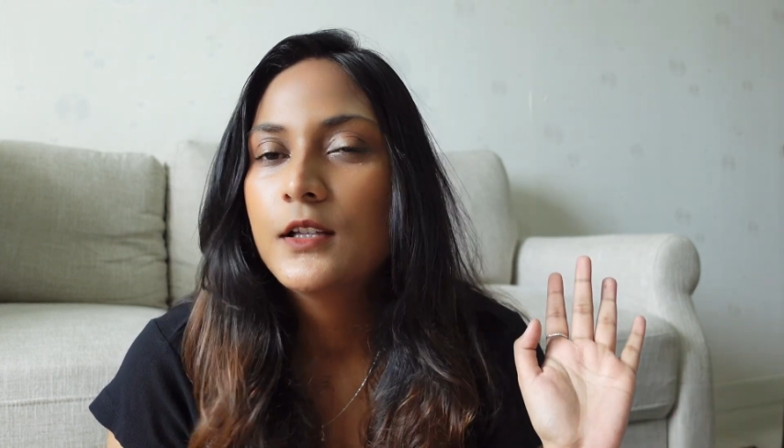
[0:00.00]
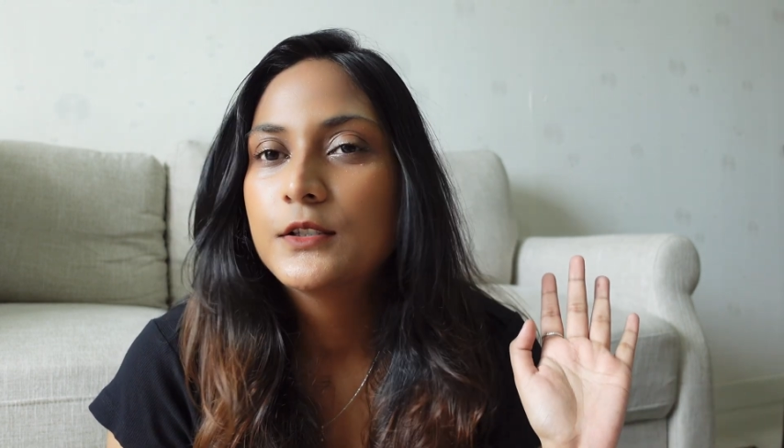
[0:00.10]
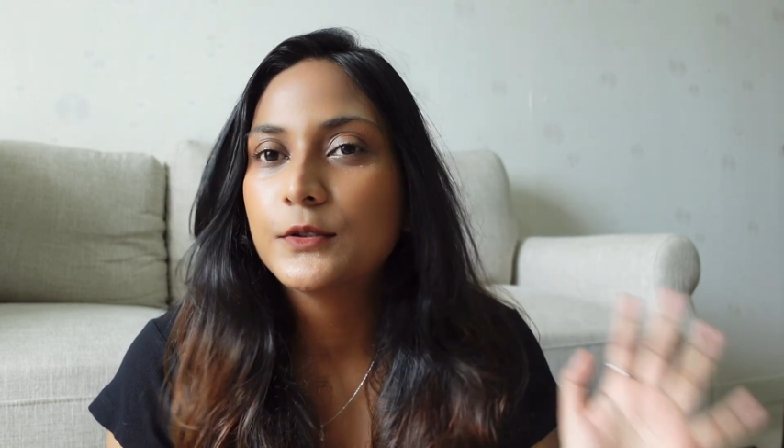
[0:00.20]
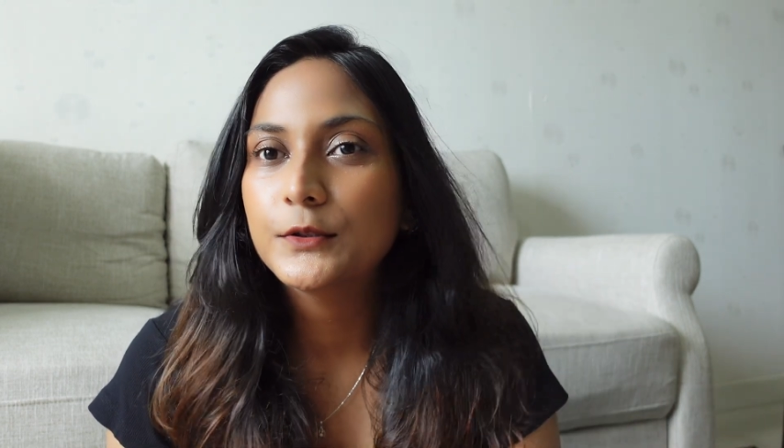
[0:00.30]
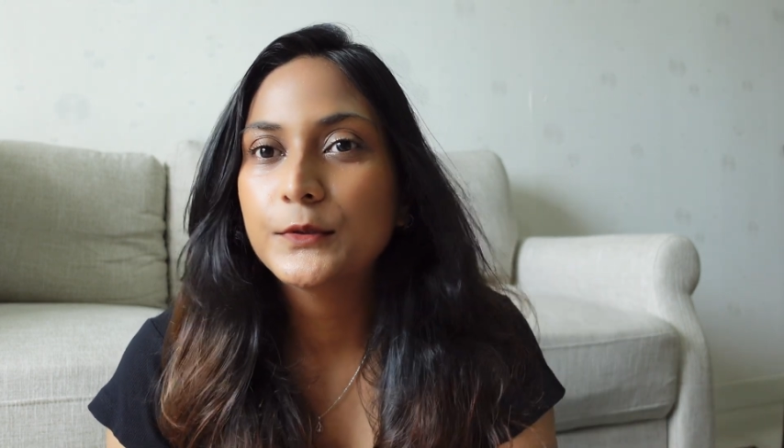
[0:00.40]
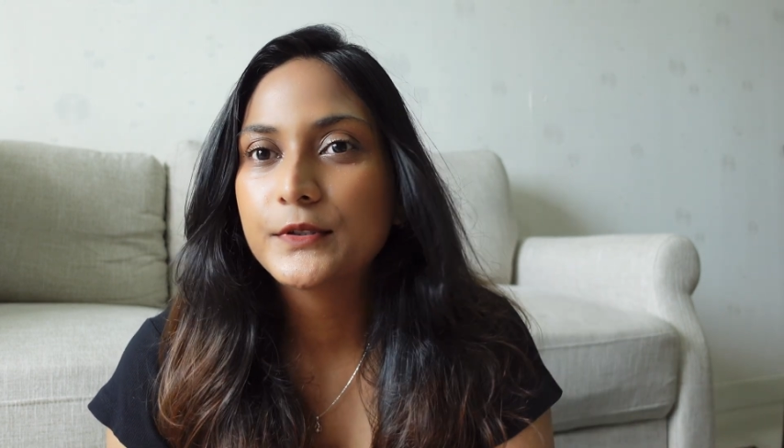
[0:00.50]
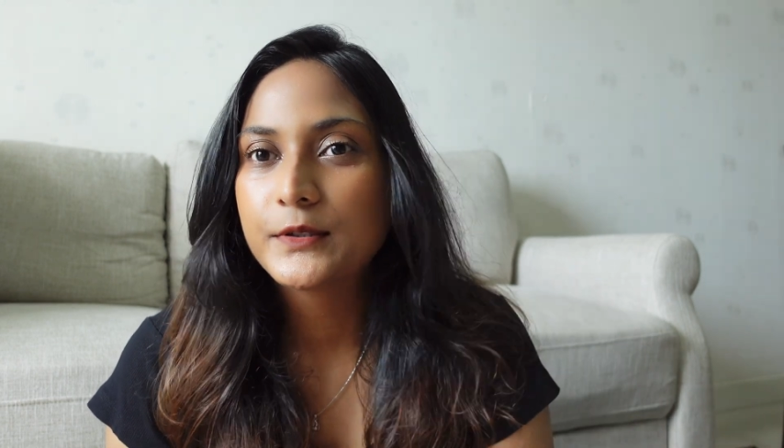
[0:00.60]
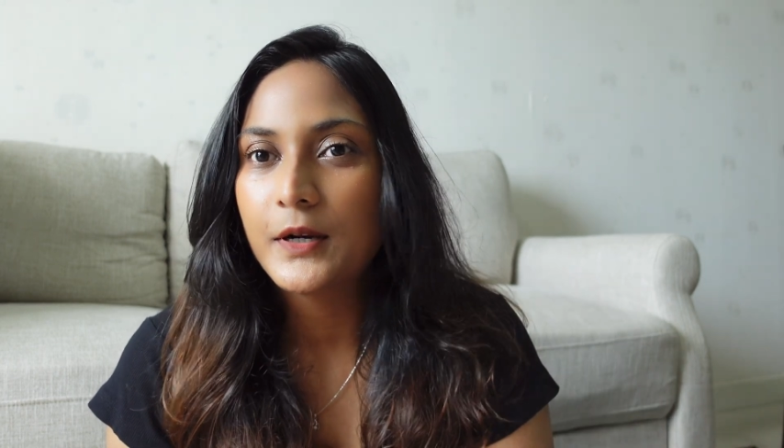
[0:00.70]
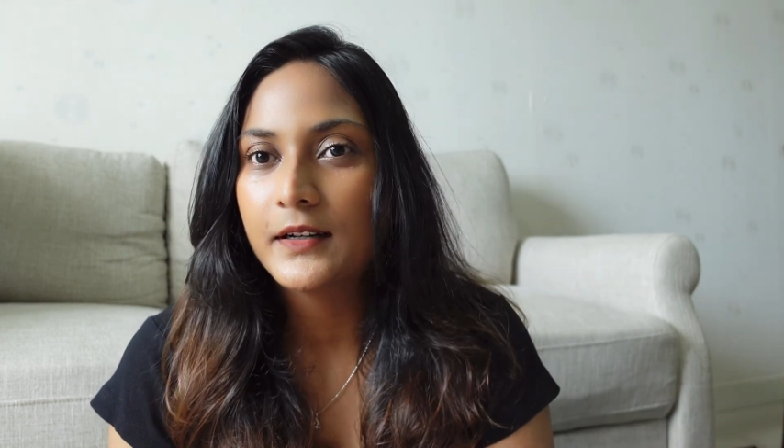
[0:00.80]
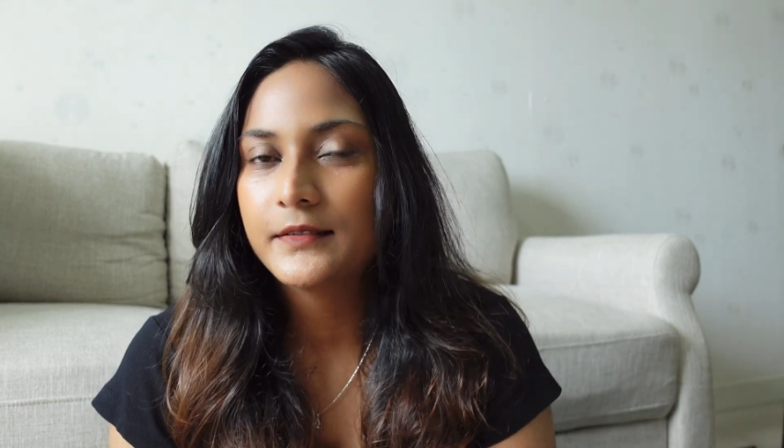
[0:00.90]
to lose
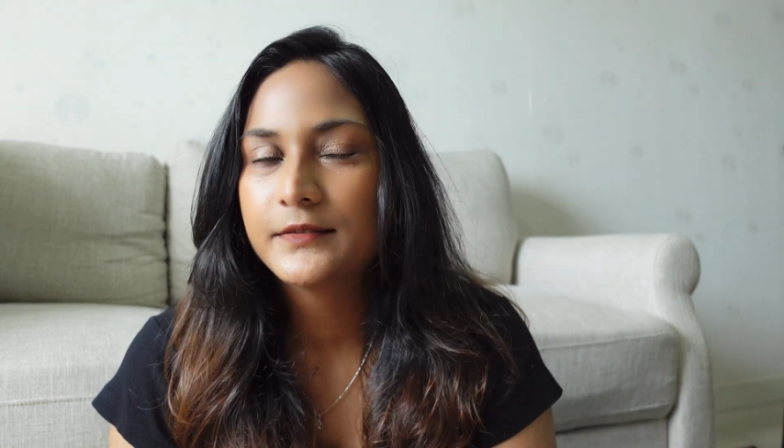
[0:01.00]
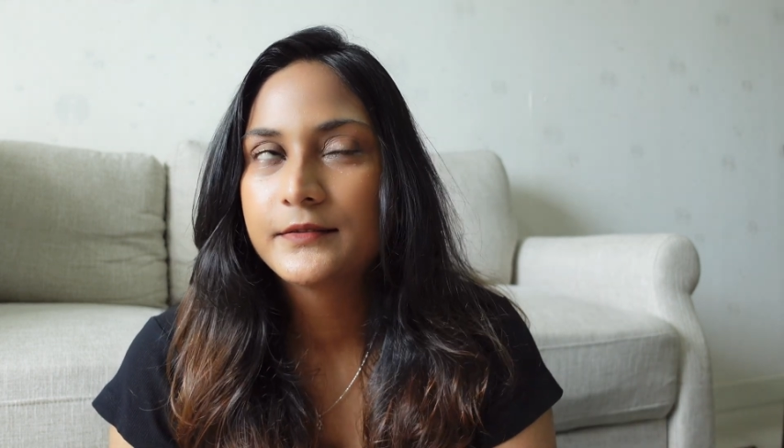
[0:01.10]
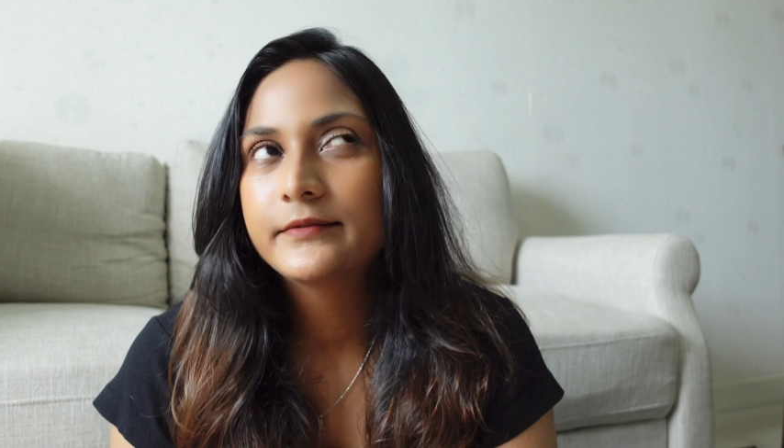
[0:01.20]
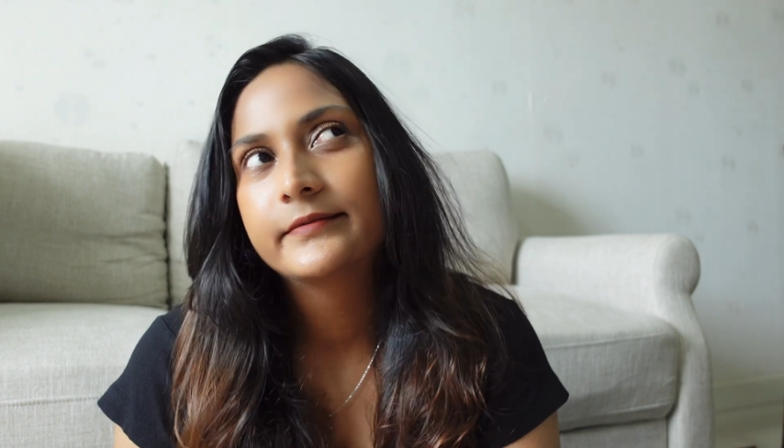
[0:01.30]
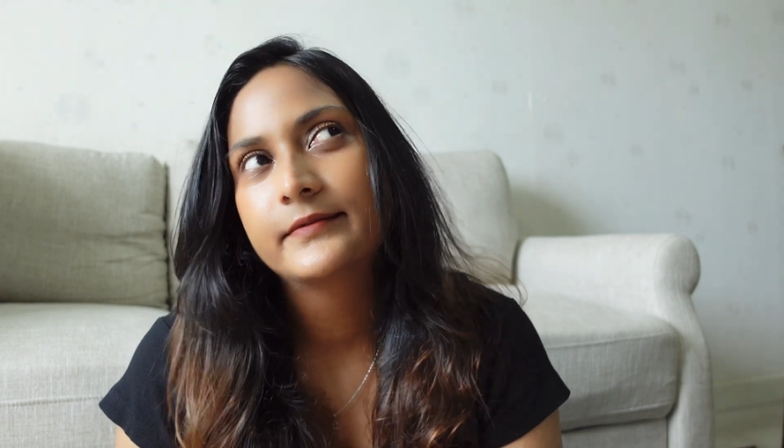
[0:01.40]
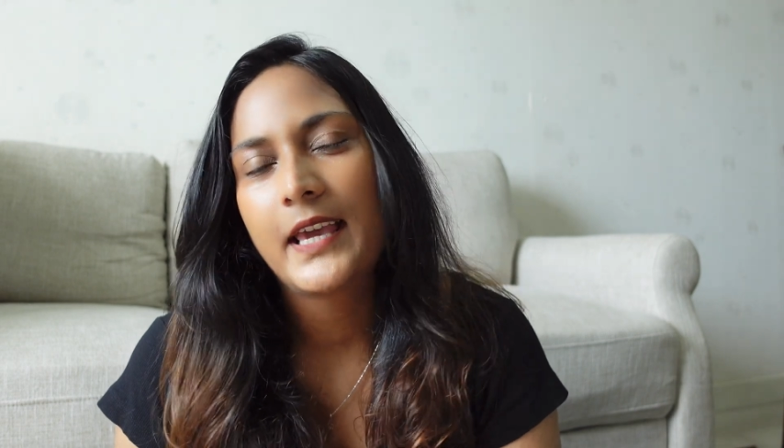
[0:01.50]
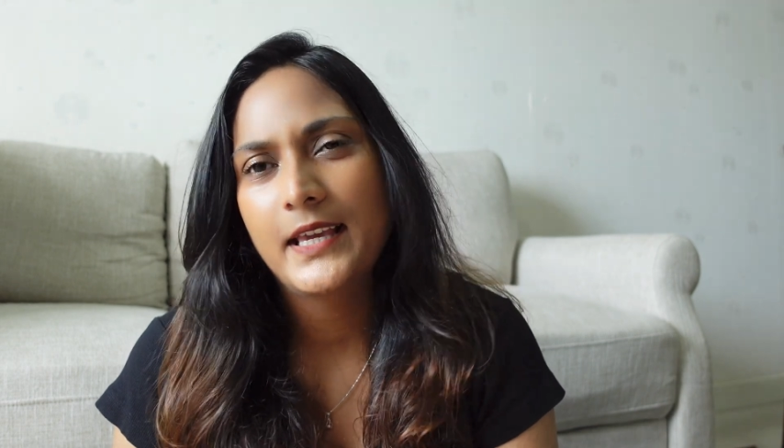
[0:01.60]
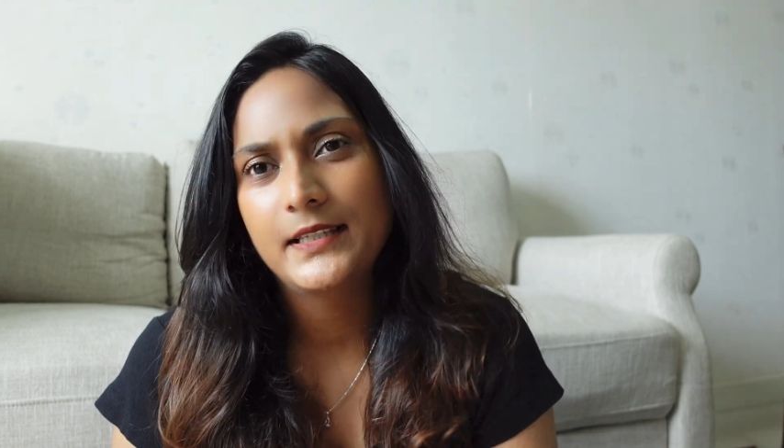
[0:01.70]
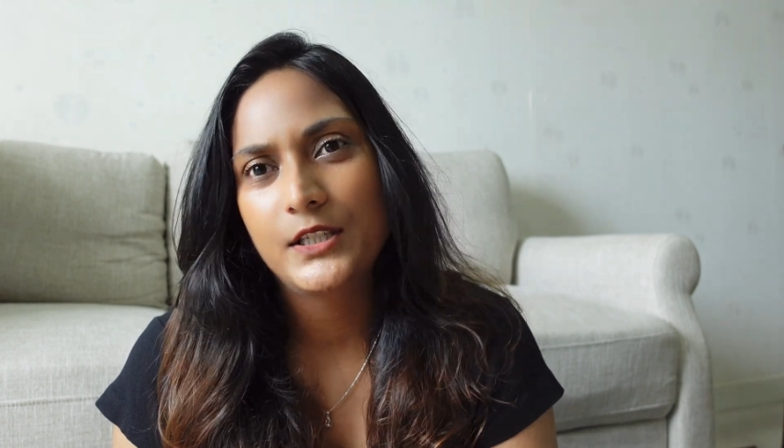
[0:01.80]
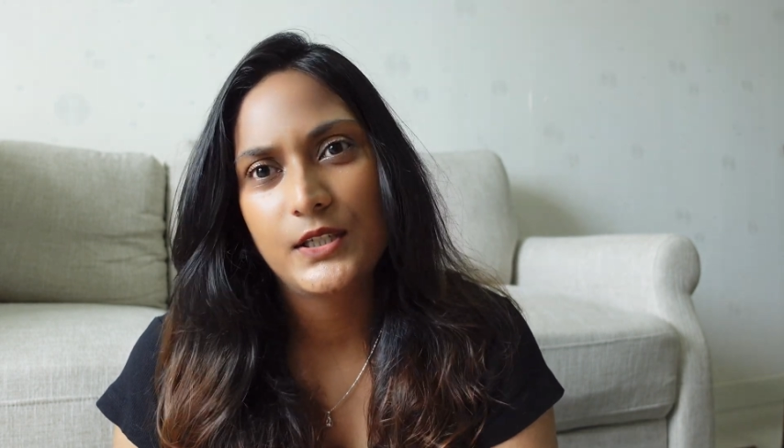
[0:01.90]
12
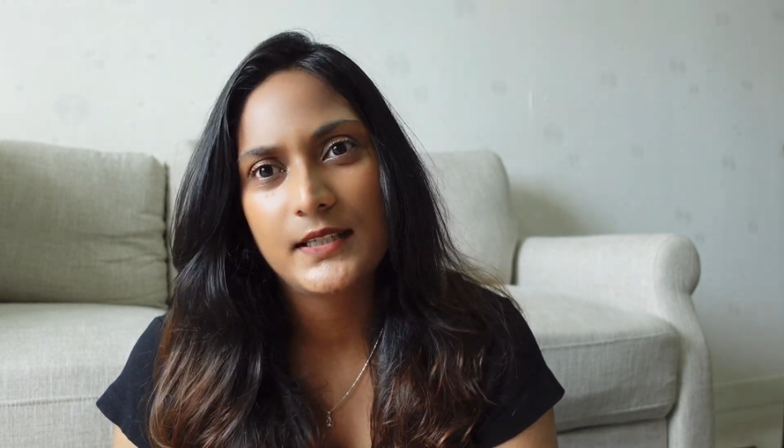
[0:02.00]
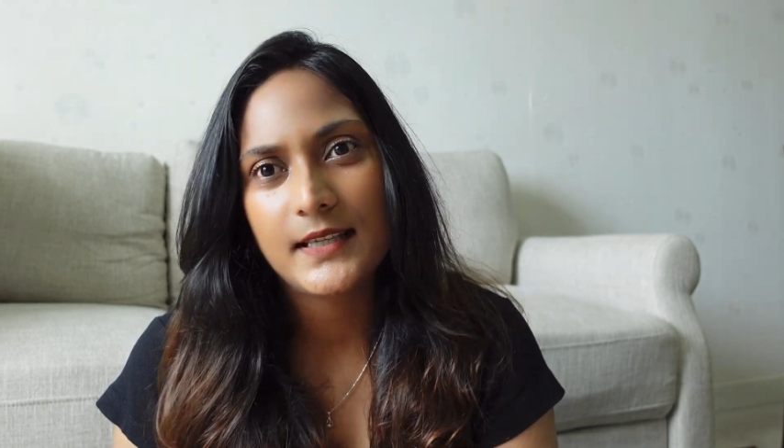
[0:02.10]
kgs.